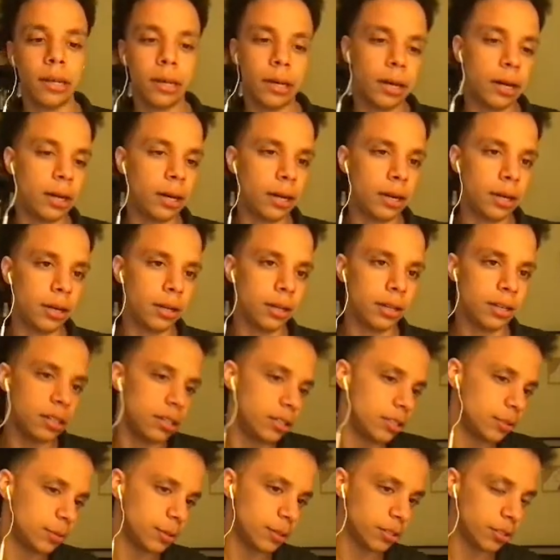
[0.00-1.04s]

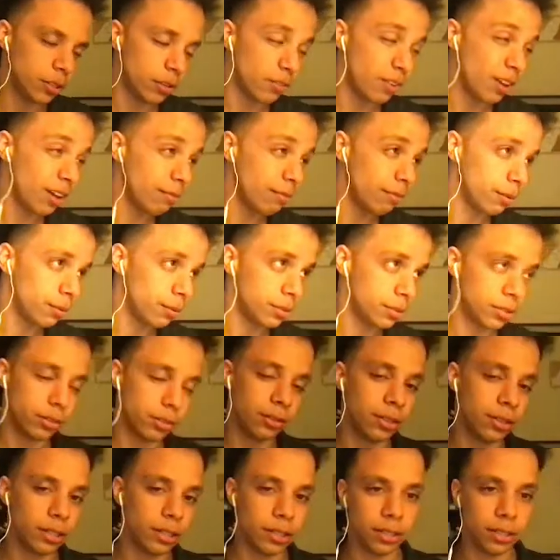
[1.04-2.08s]
and especially if you have Ableton
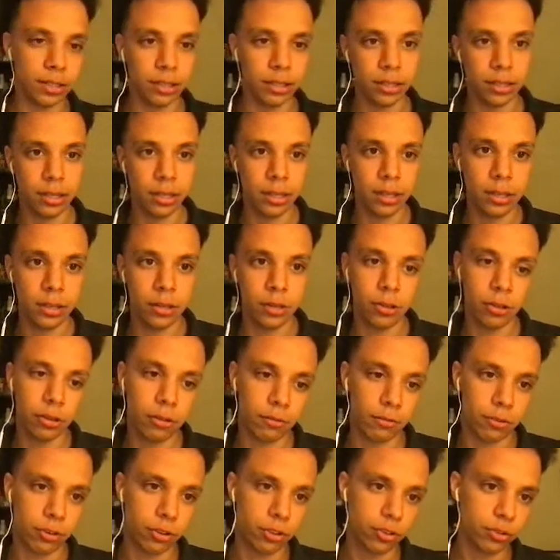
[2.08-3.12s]
already, you're
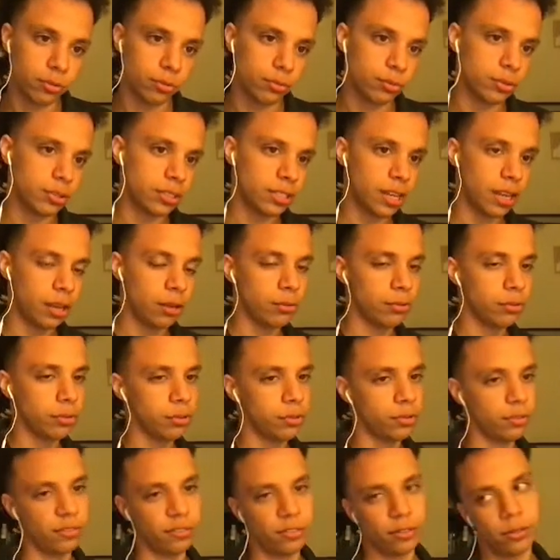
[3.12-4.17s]
looking for new
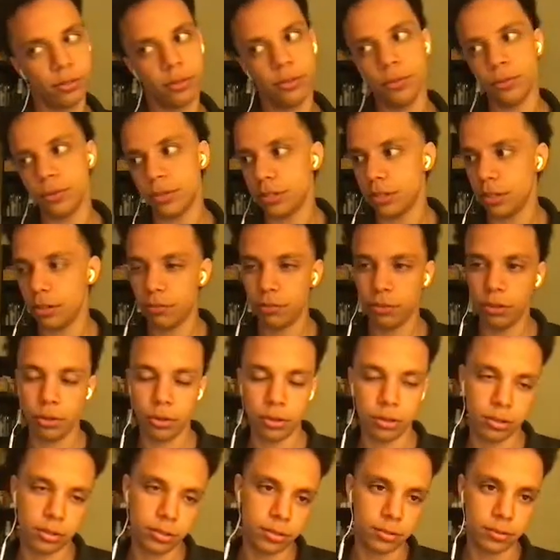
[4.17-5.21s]
sounds or cool stuff that you
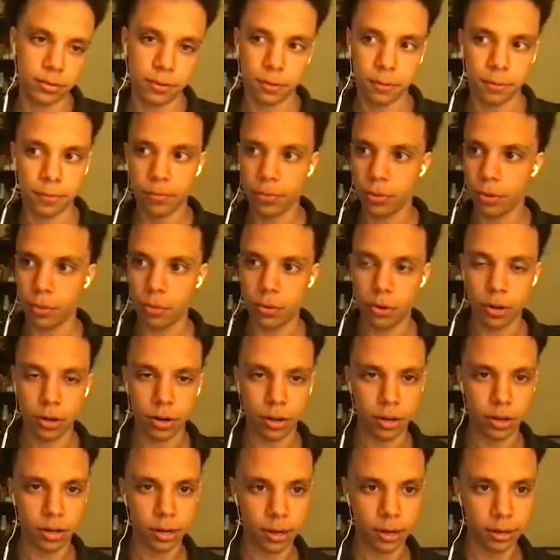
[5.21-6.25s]
can work
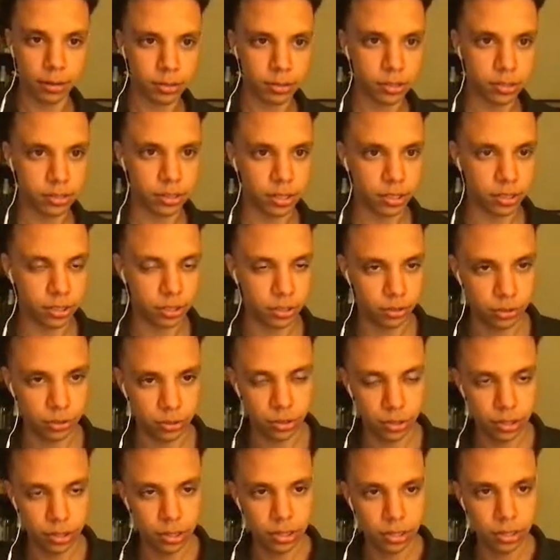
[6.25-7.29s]
on. I suggest you
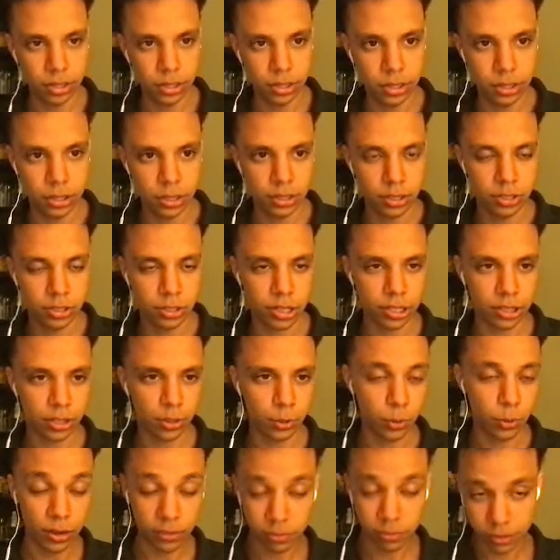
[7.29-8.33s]
check the
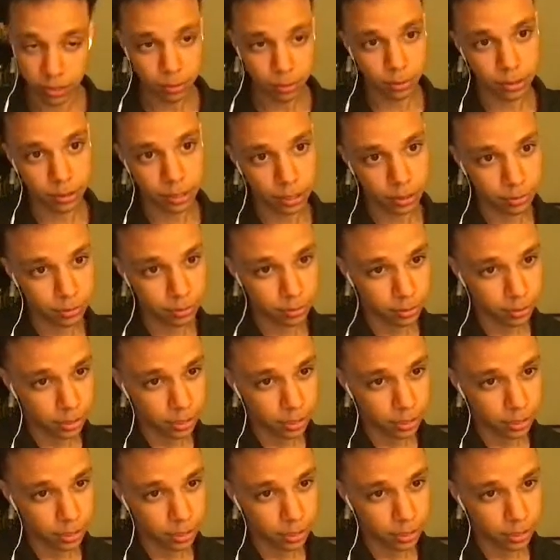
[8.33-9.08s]
Wavetable out.